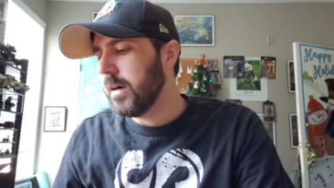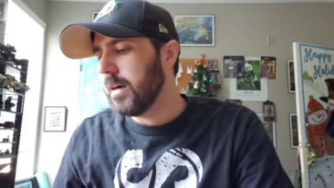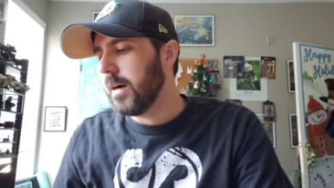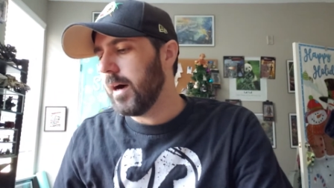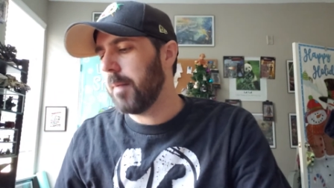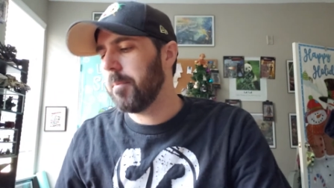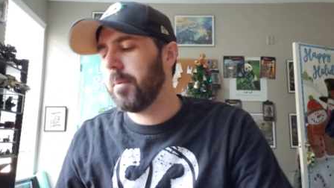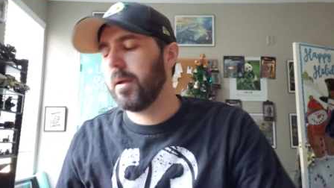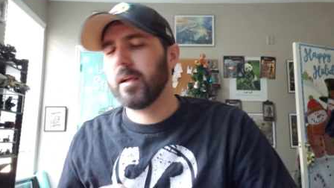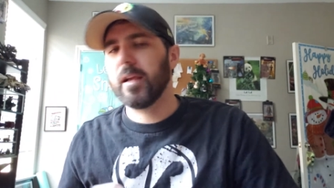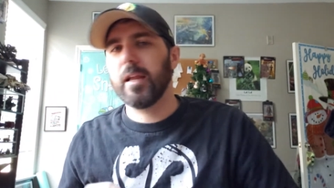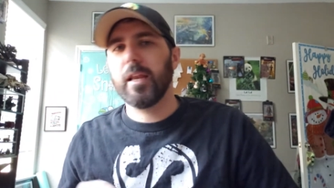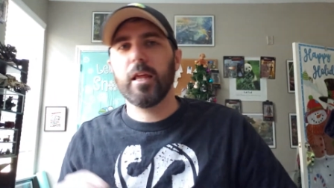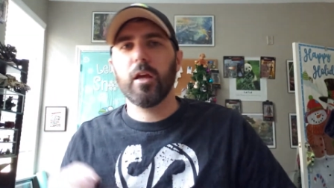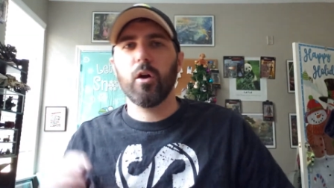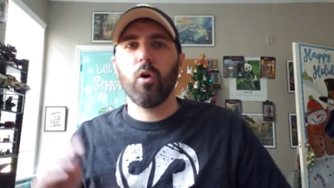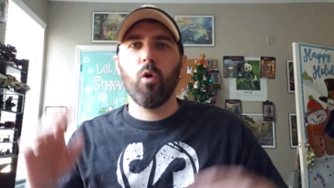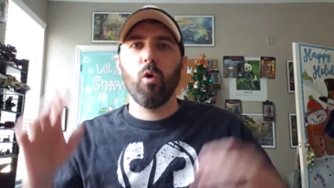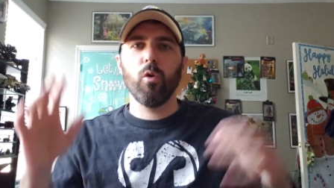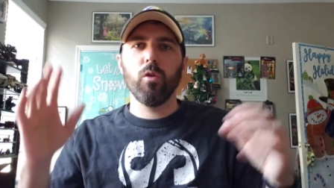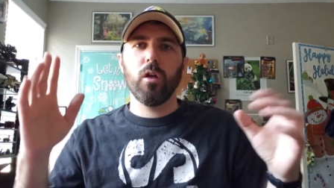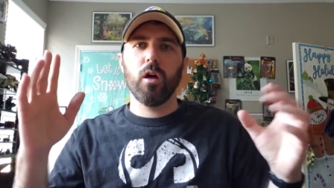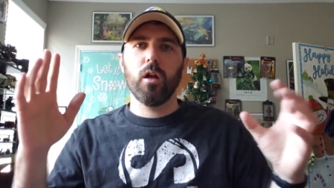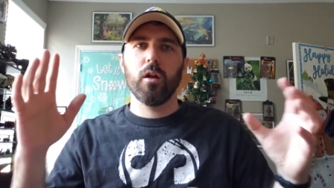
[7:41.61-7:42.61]
I'm not getting a
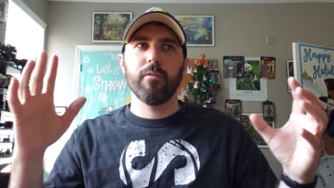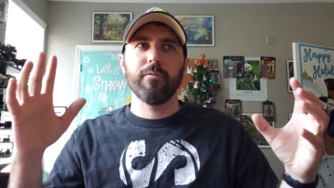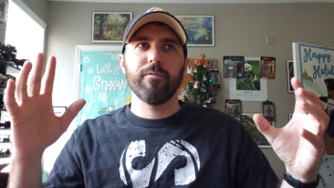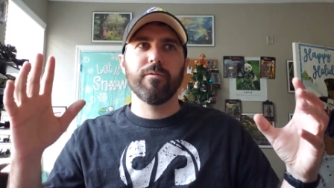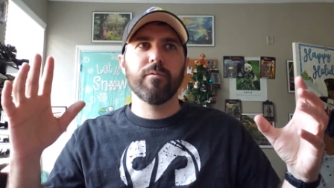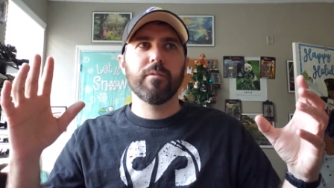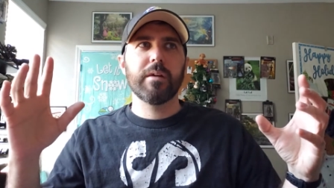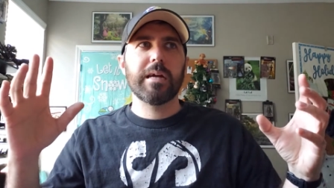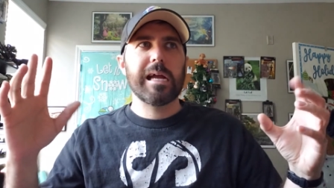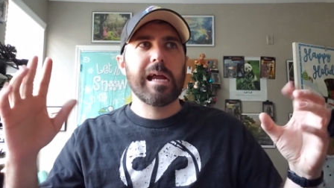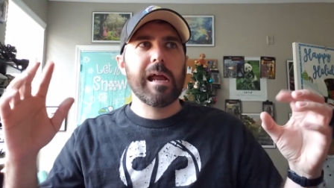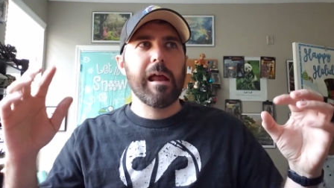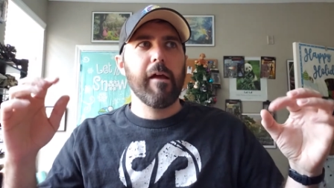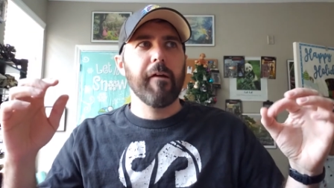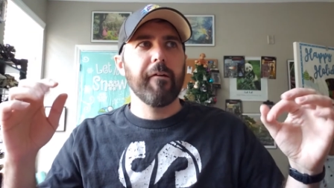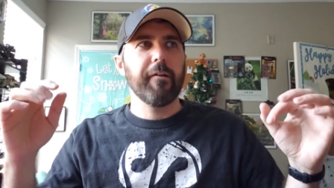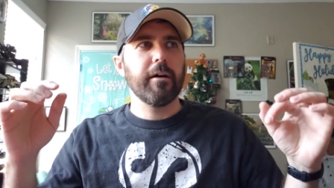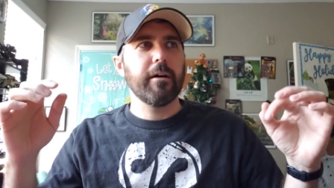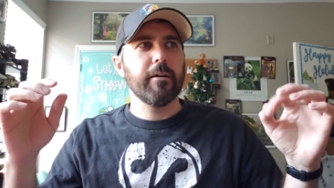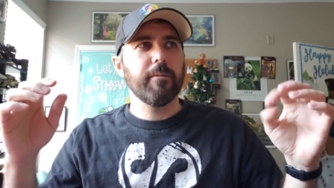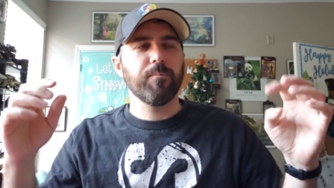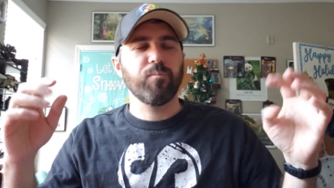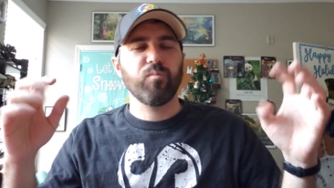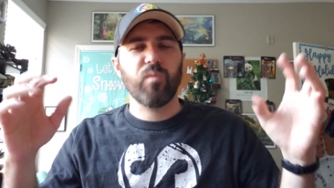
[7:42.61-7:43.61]
whole lot of
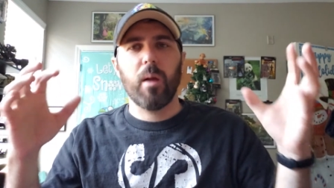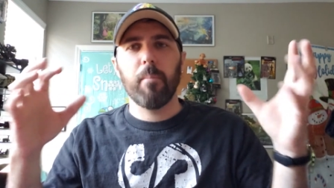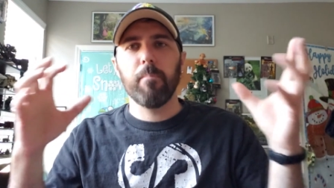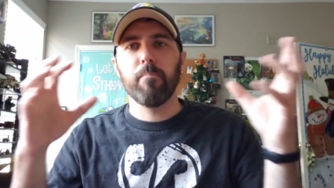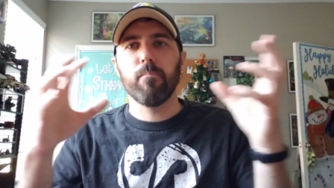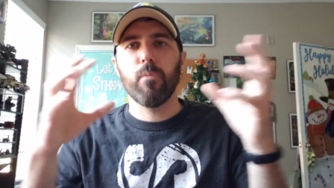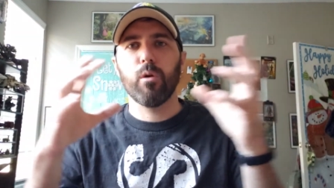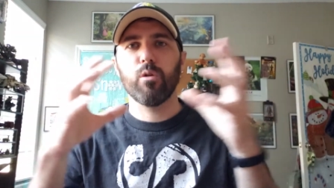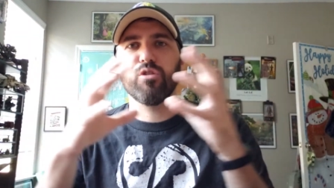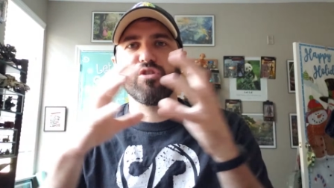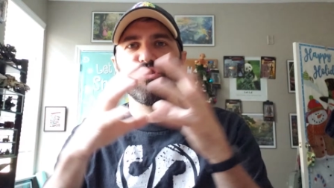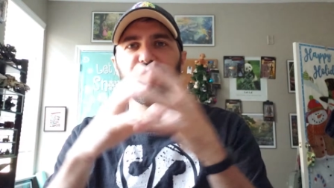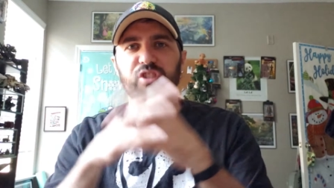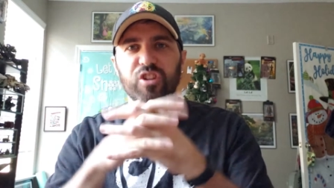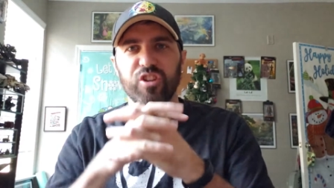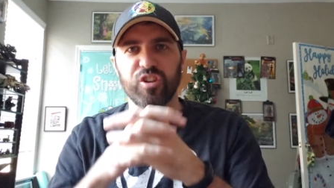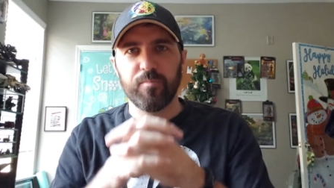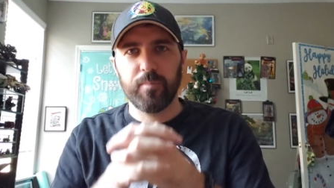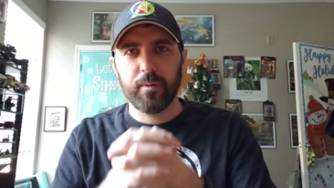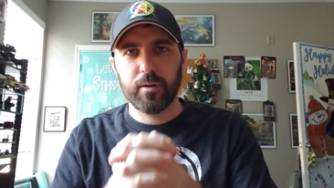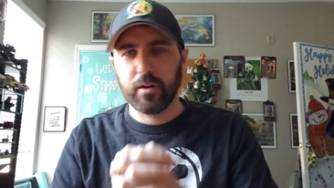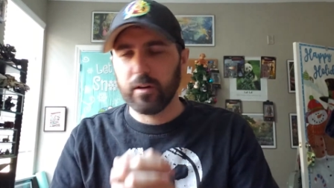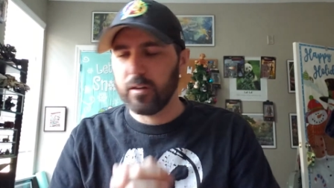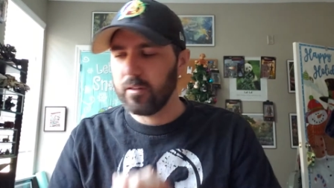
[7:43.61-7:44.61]
immersed
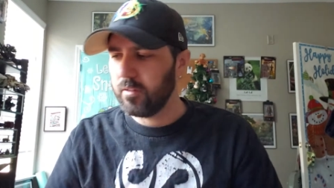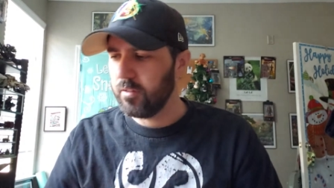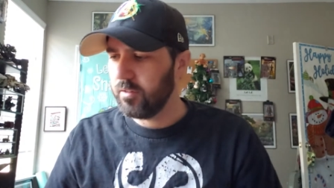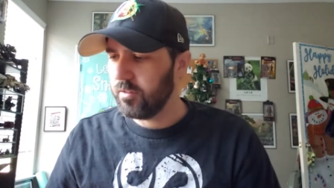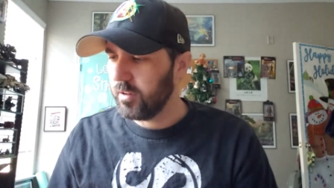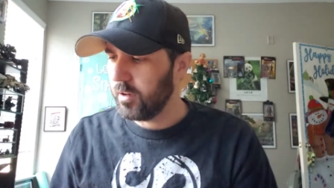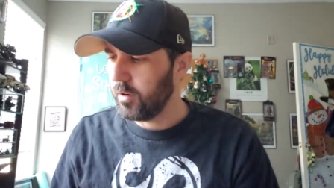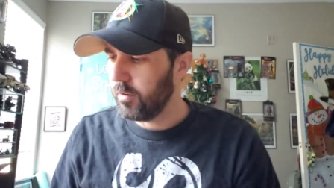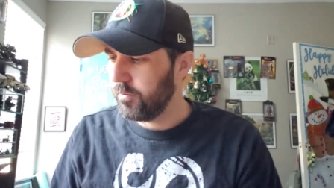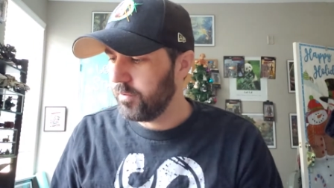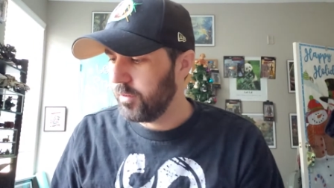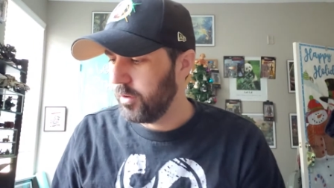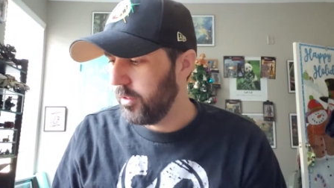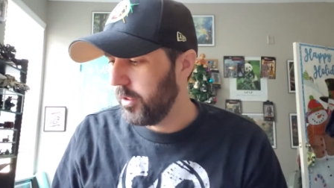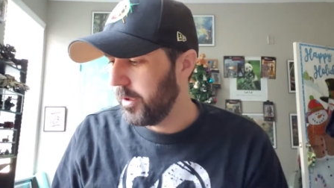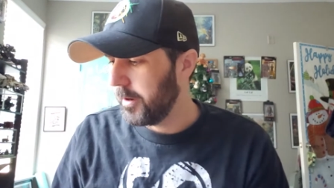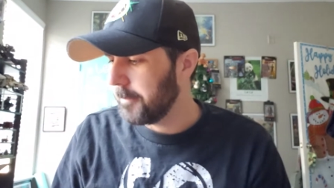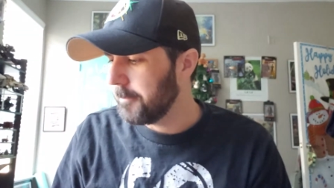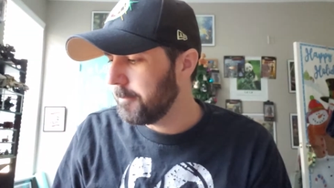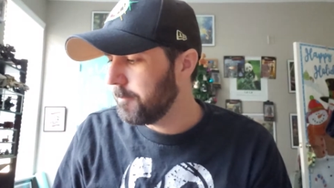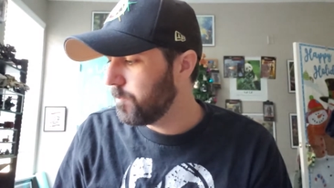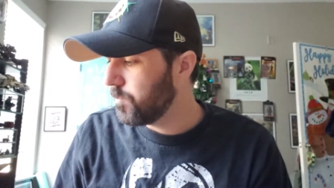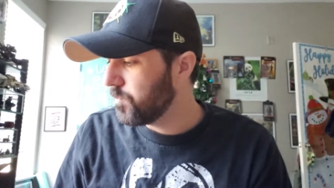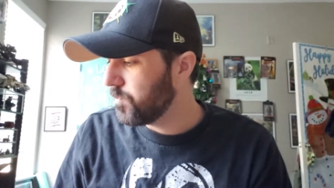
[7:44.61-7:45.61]
experiences, I don't feel like.
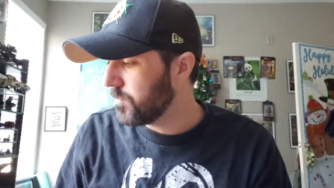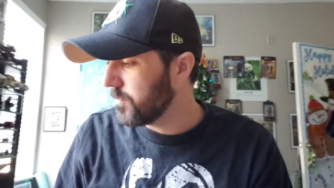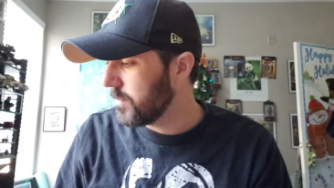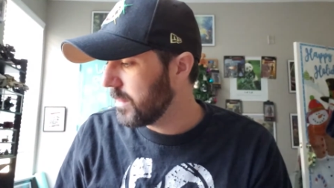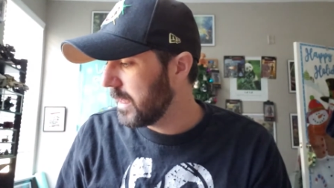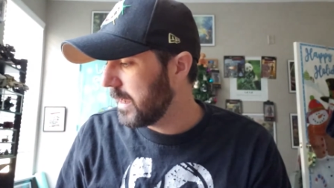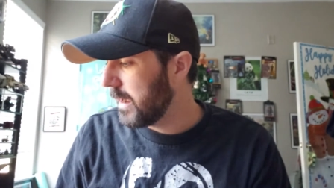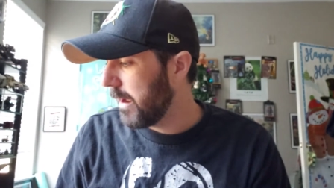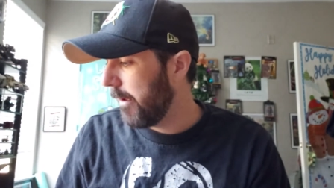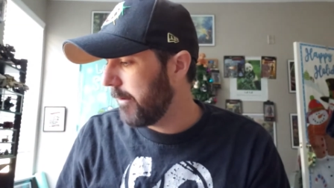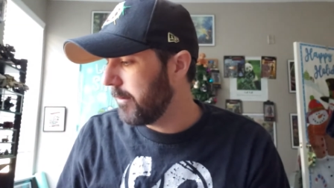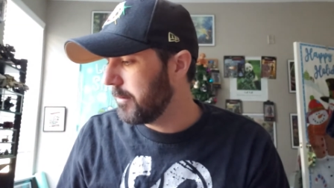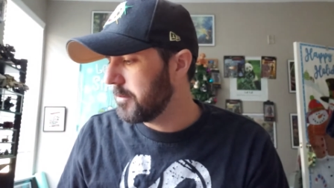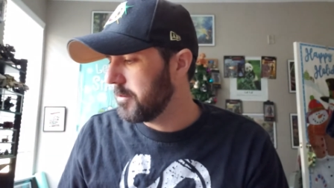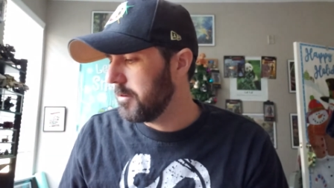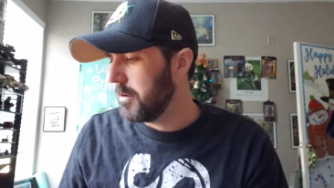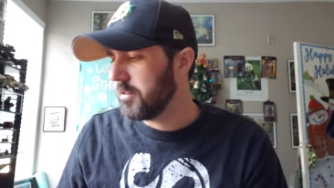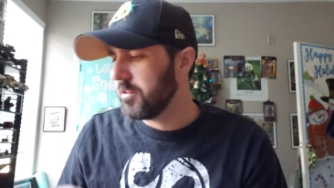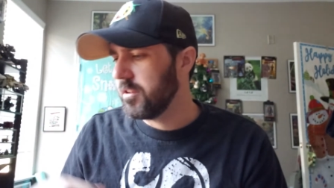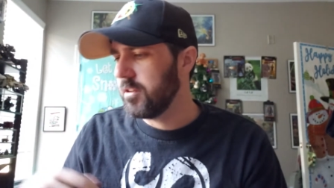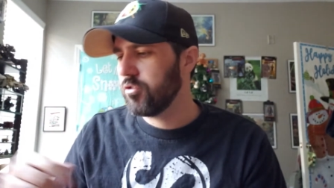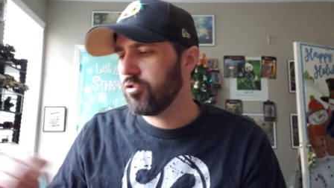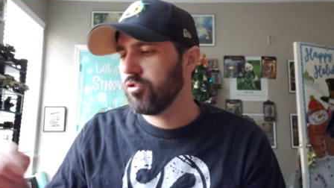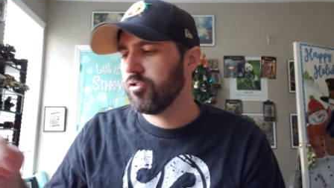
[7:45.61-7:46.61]
So
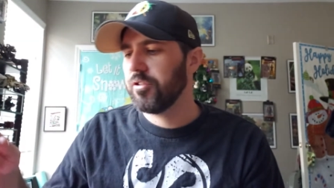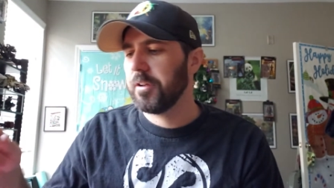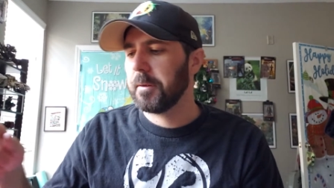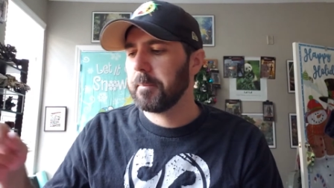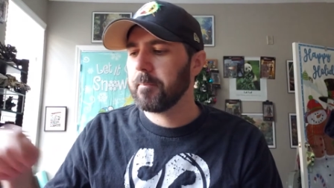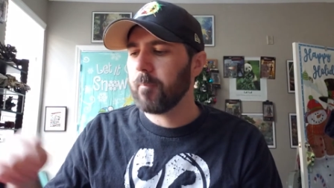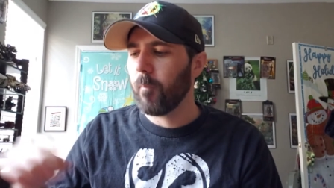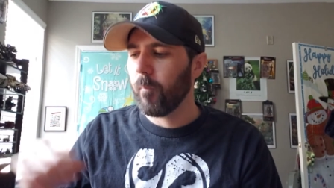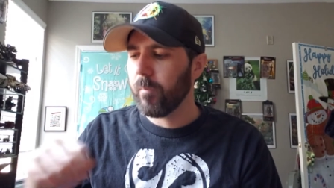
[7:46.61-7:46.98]
that's interesting.